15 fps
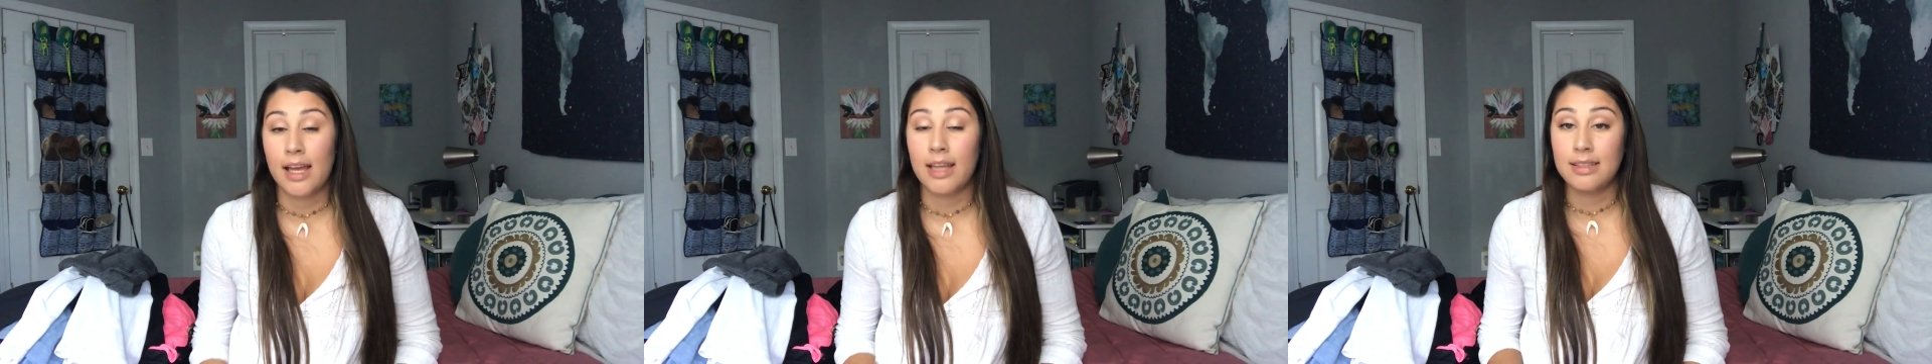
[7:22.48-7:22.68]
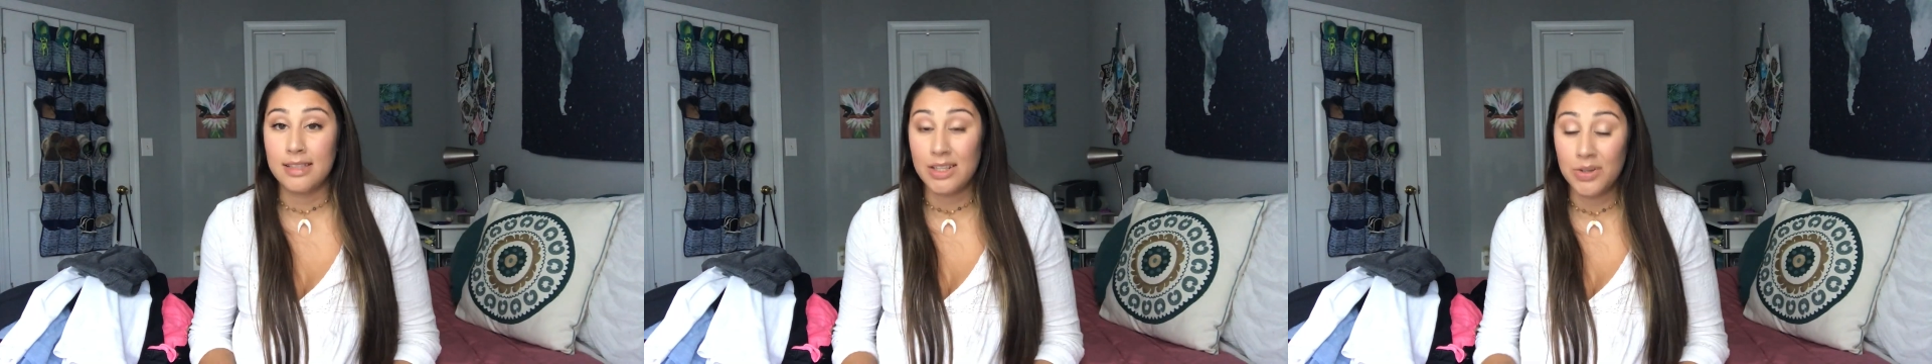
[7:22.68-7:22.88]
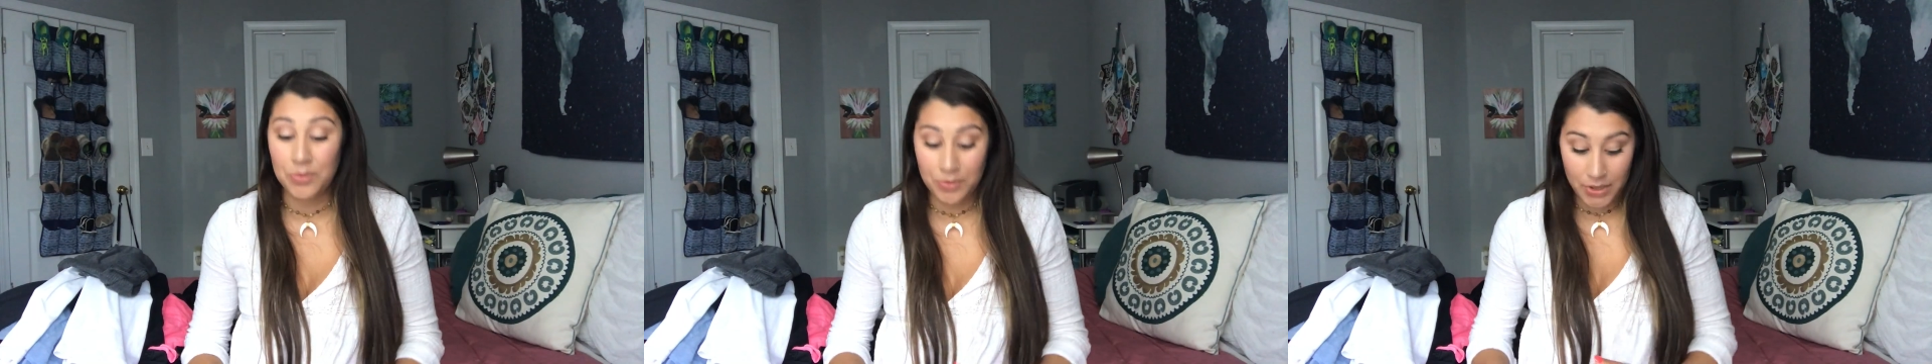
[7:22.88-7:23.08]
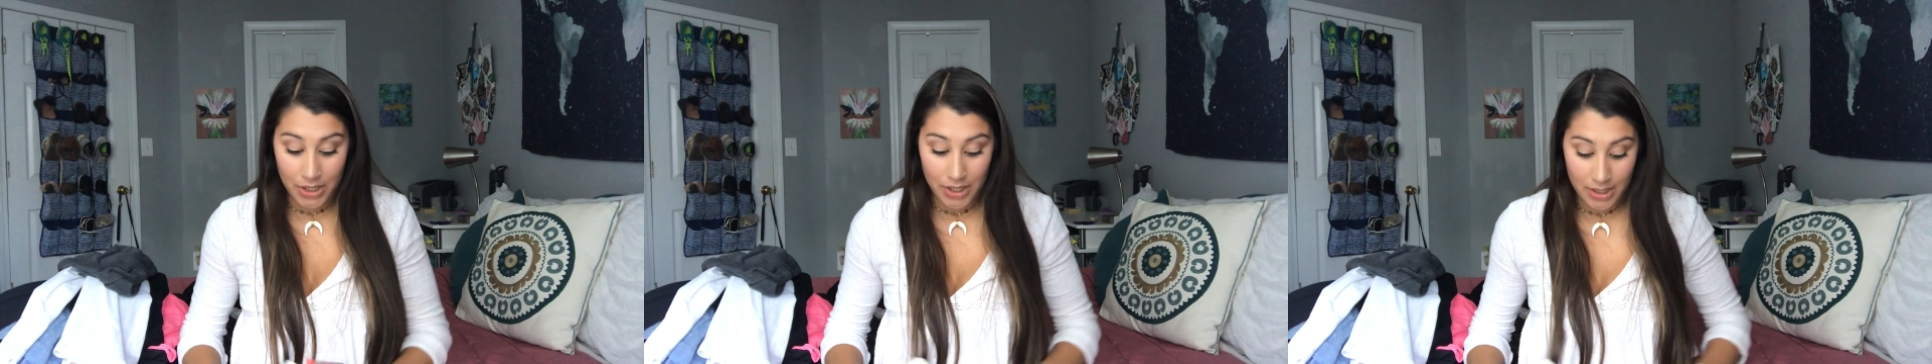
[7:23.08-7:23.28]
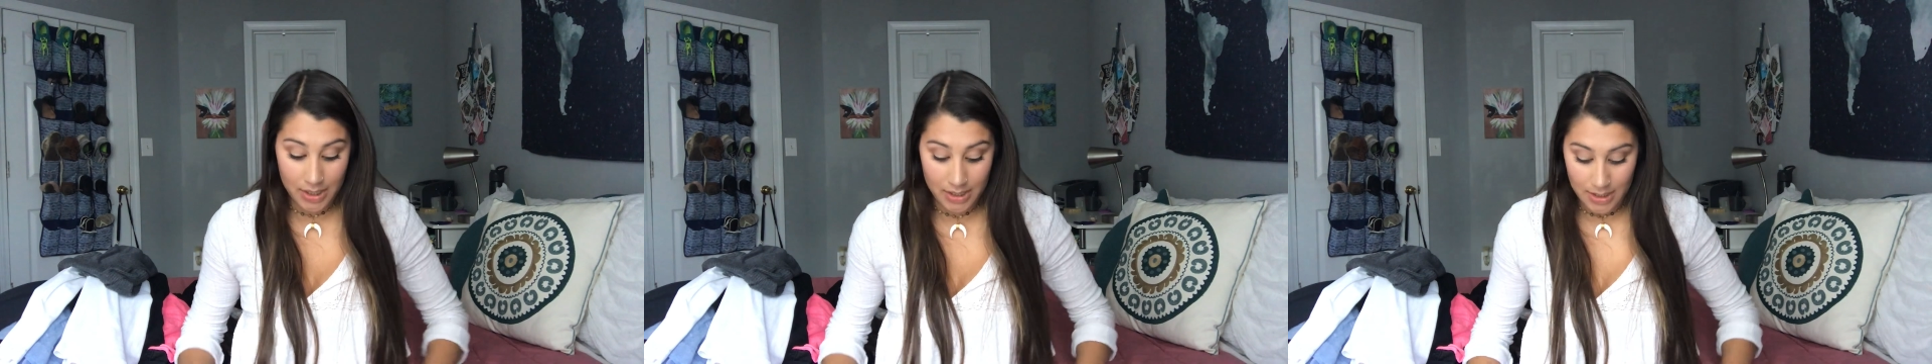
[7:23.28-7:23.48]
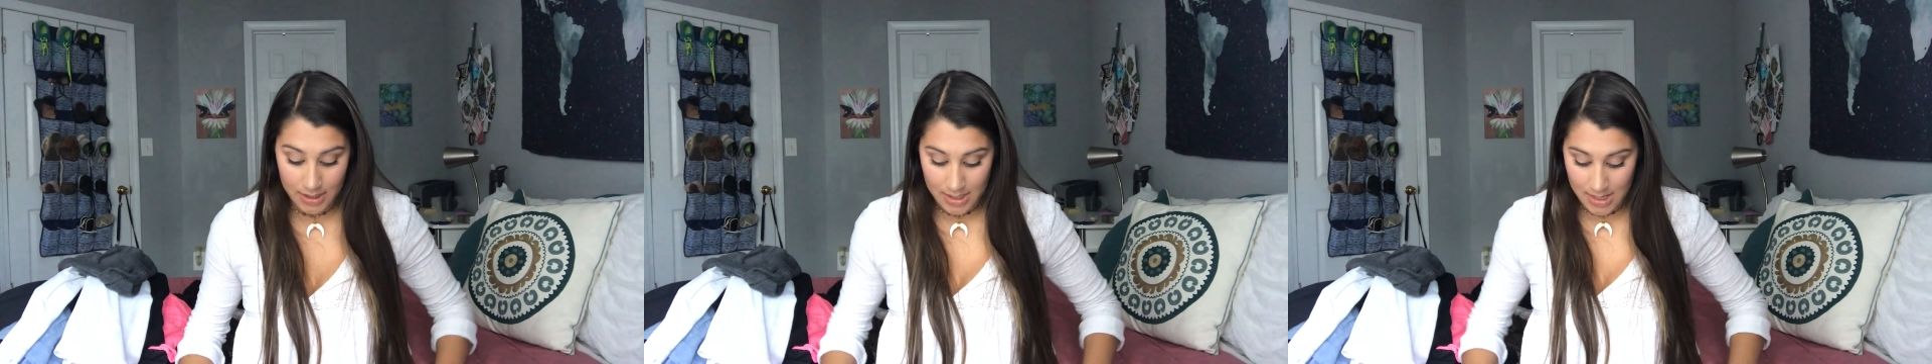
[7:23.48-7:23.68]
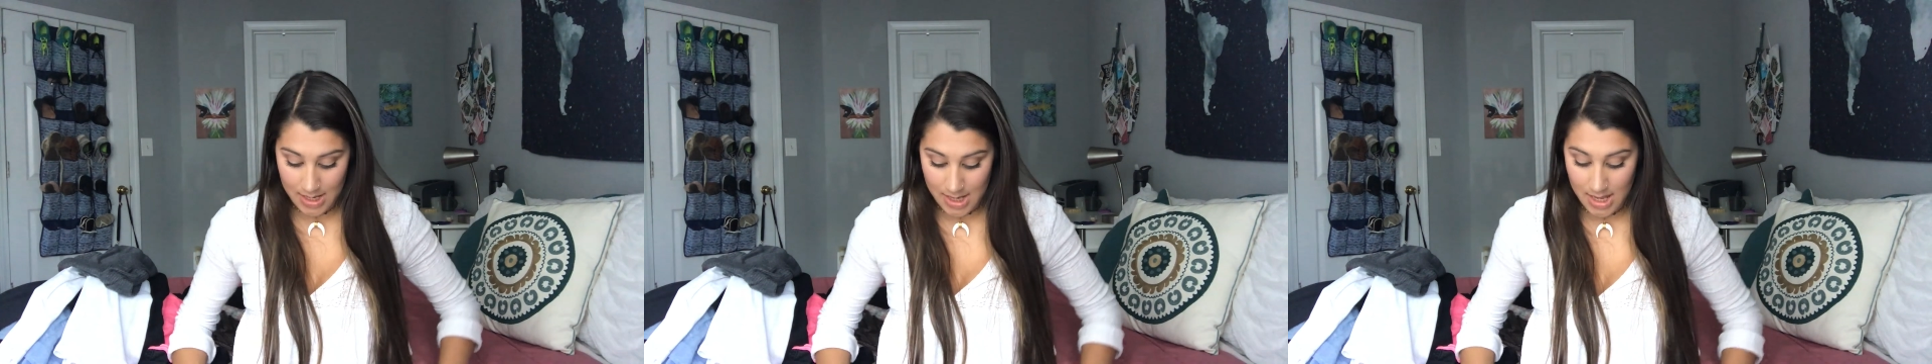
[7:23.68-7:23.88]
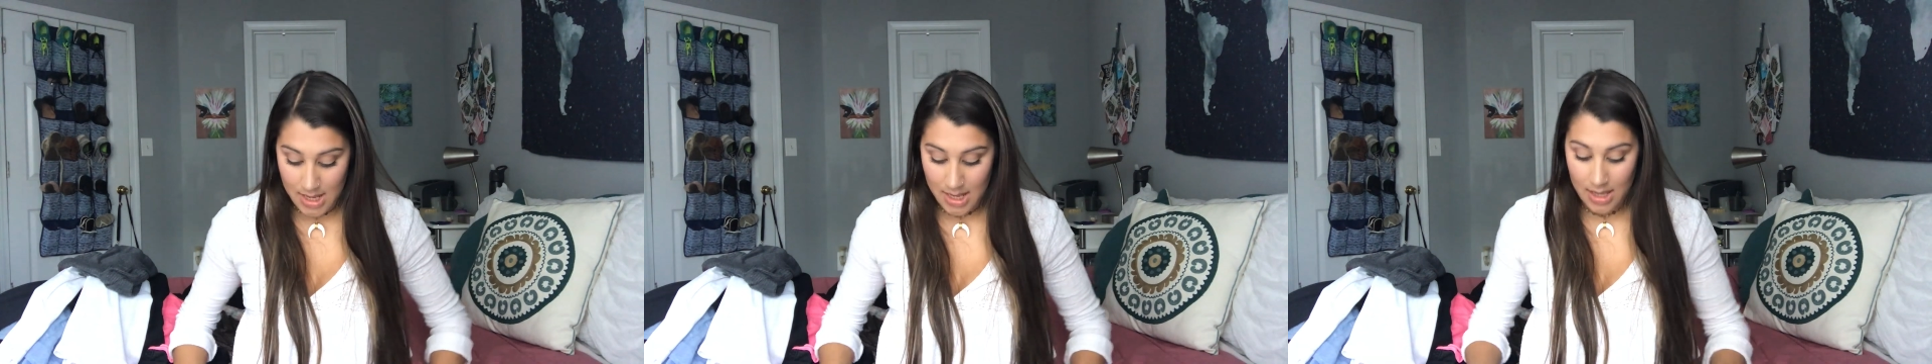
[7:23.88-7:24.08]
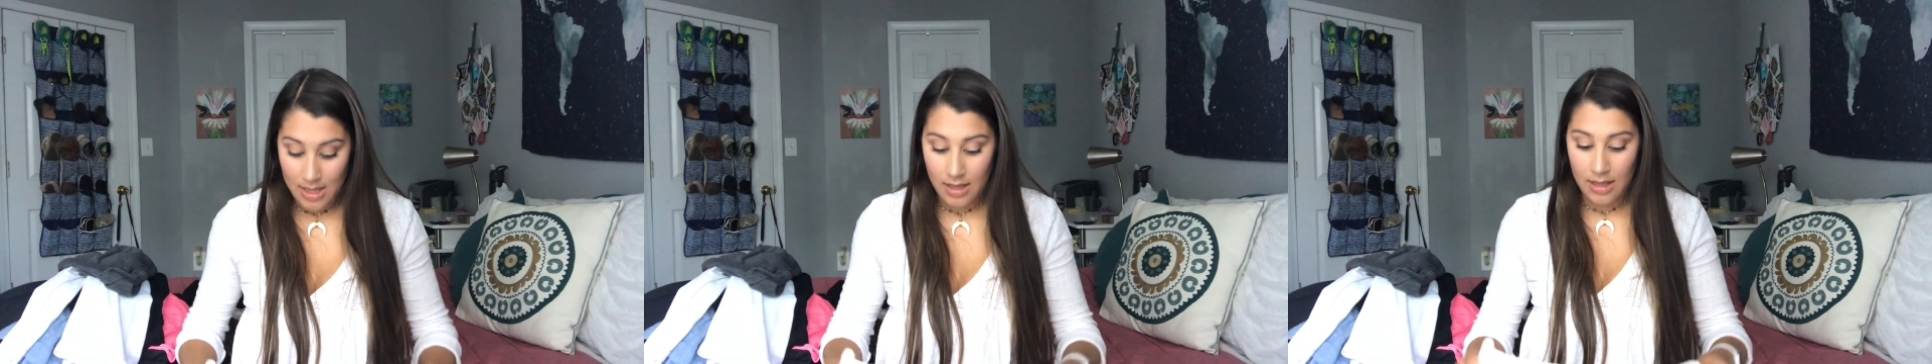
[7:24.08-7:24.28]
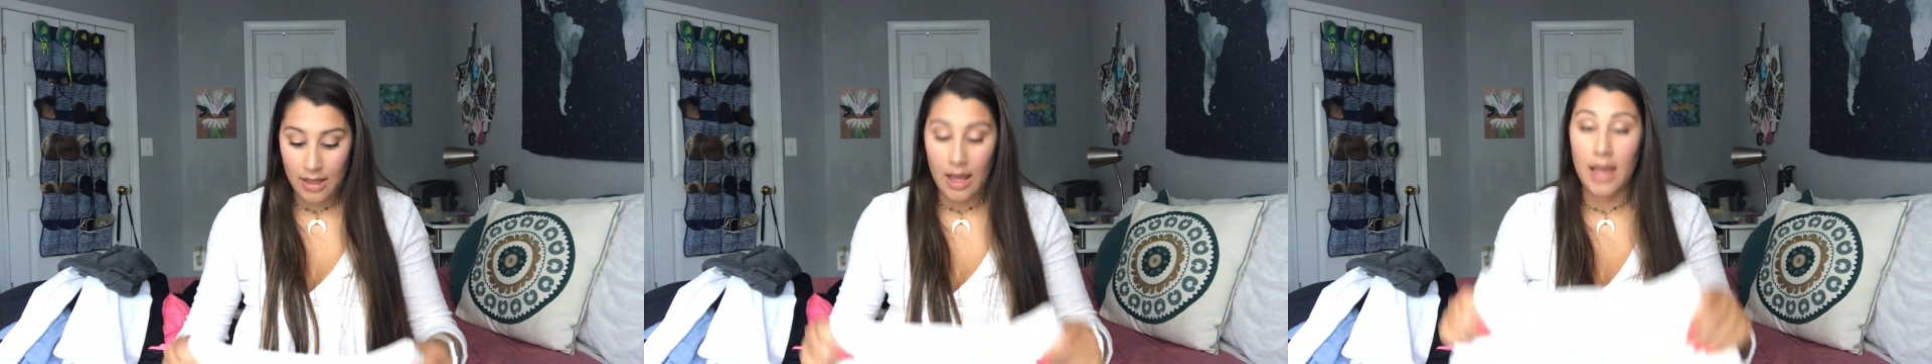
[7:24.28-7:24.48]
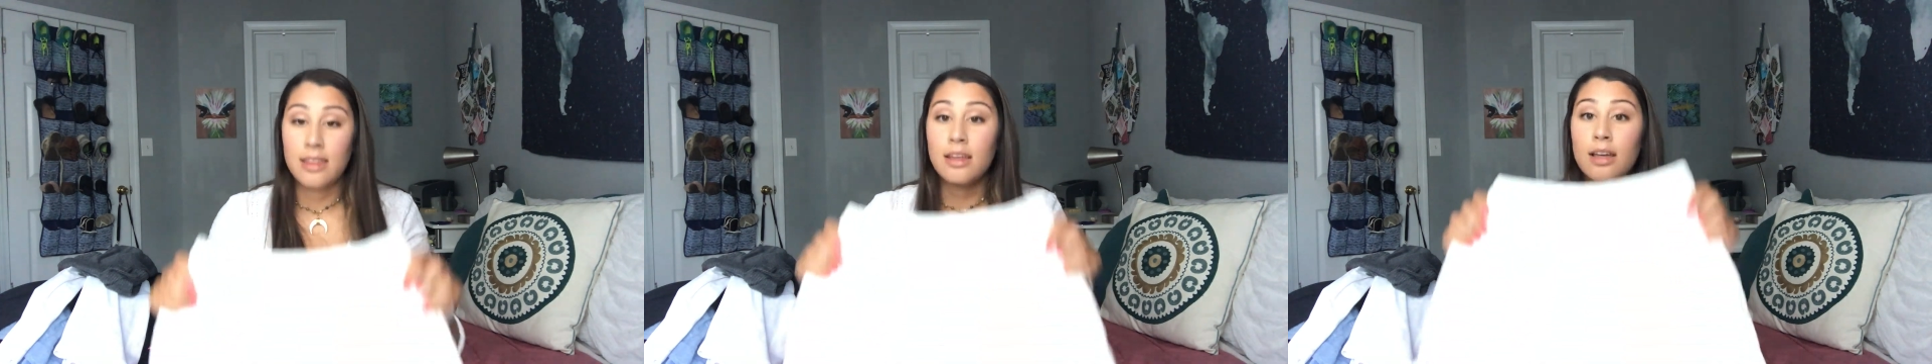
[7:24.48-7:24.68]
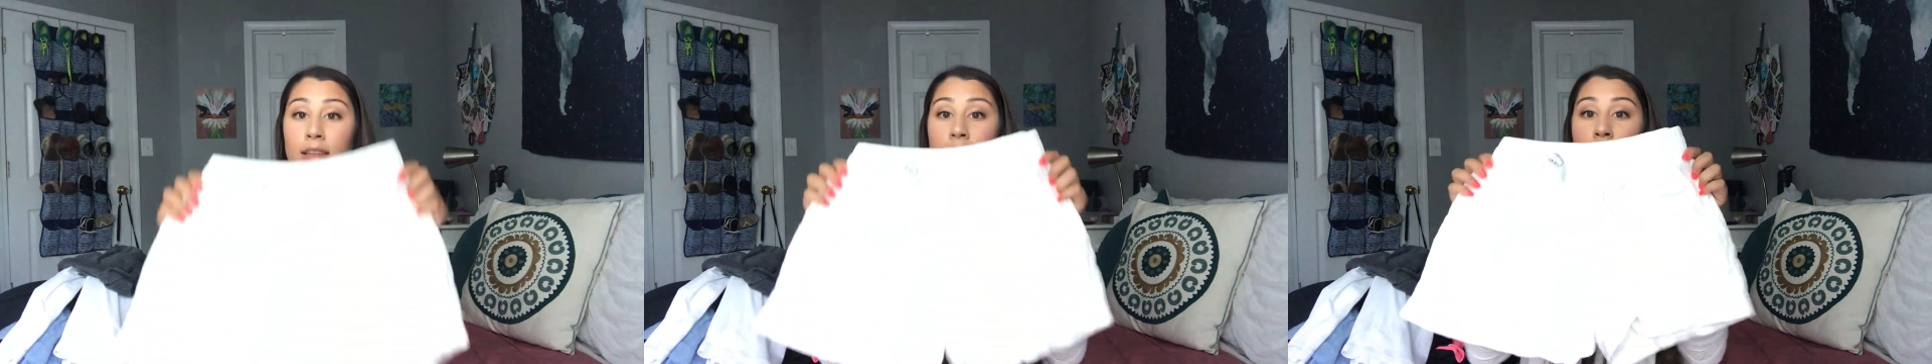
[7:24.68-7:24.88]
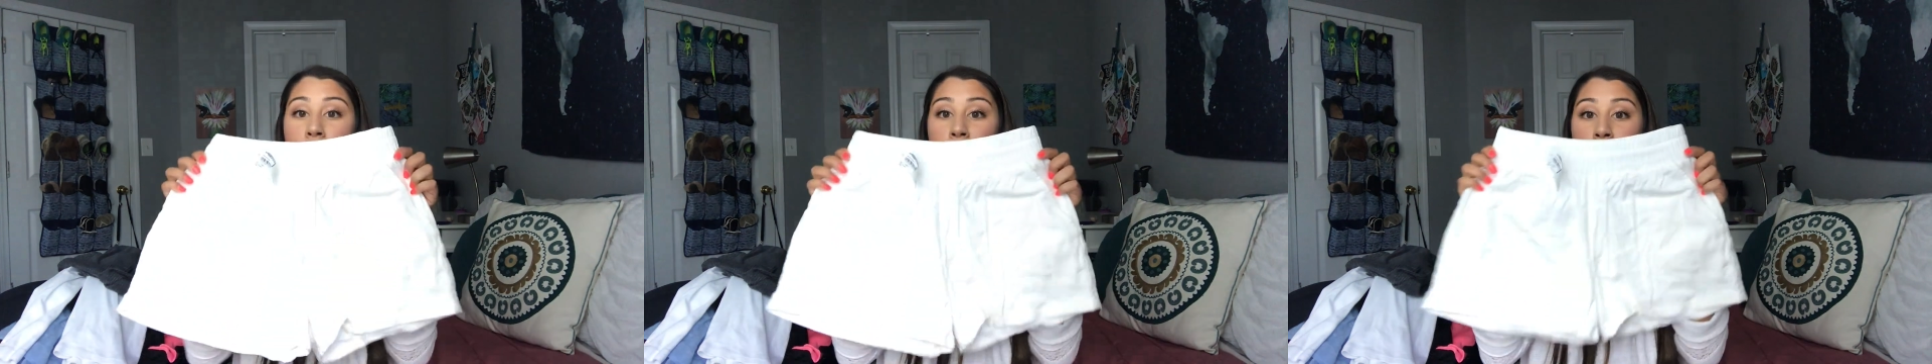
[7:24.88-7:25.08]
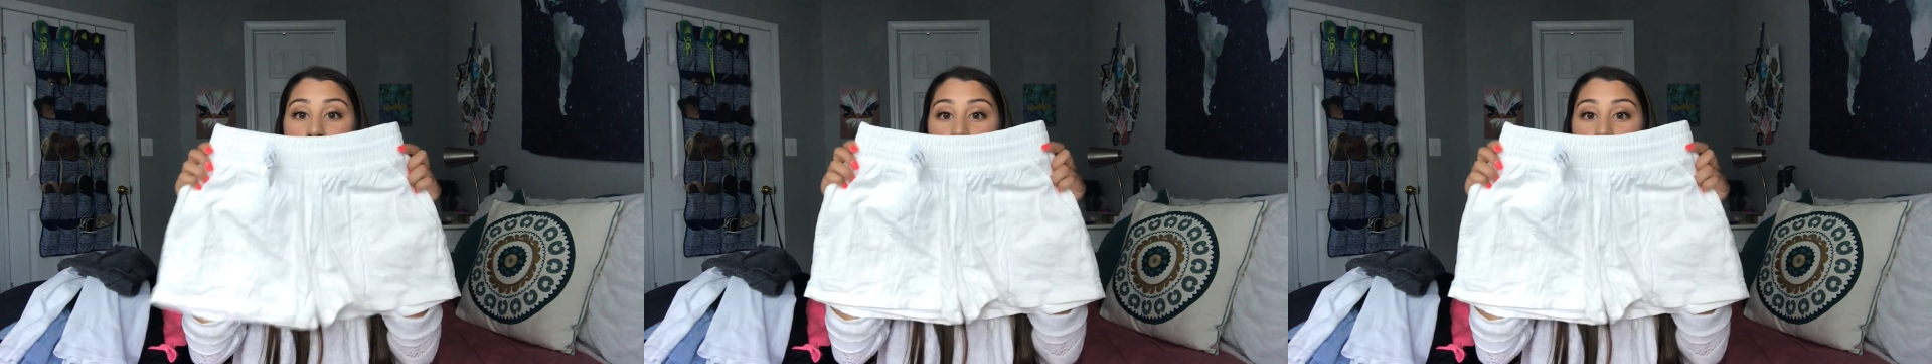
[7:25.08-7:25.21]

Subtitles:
that didn't work. I thought these